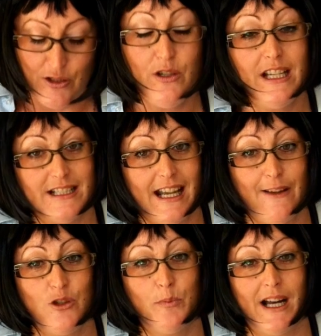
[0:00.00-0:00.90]
You need to
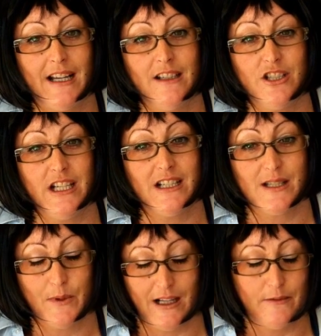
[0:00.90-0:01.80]
have your partner checked
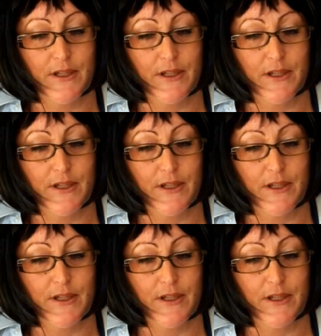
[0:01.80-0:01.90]
as well,